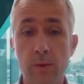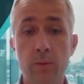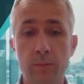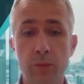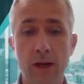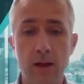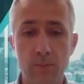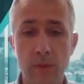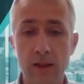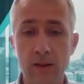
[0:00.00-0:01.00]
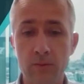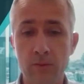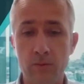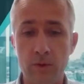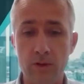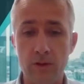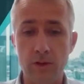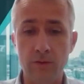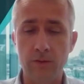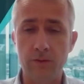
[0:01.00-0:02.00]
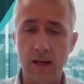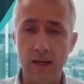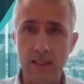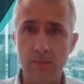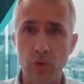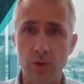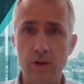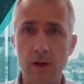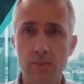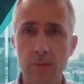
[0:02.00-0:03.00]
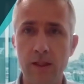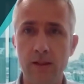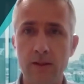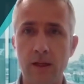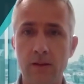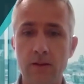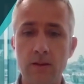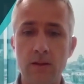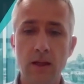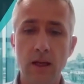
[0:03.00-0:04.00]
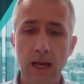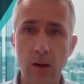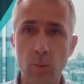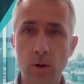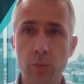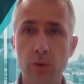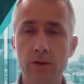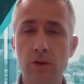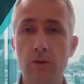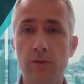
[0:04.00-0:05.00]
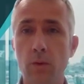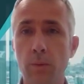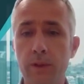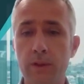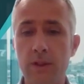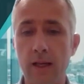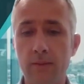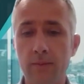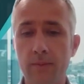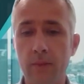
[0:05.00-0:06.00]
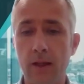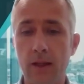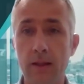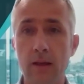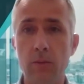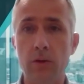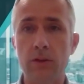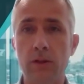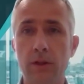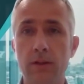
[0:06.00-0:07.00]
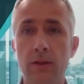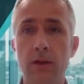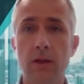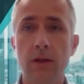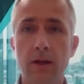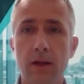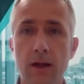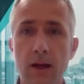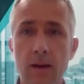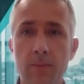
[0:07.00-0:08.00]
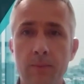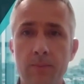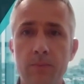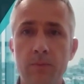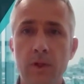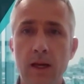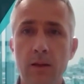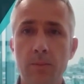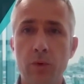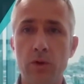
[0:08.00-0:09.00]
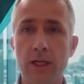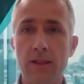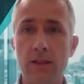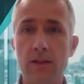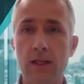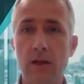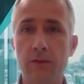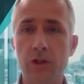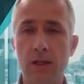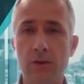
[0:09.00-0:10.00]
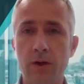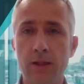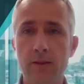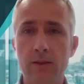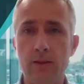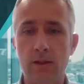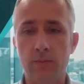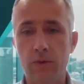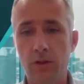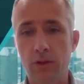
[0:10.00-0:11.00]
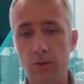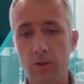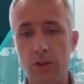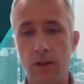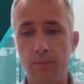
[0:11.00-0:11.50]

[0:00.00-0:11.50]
we put out a maiden reserve of 18.9 million tonnes at 1.24% lithium oxide. Now the project itself generates some huge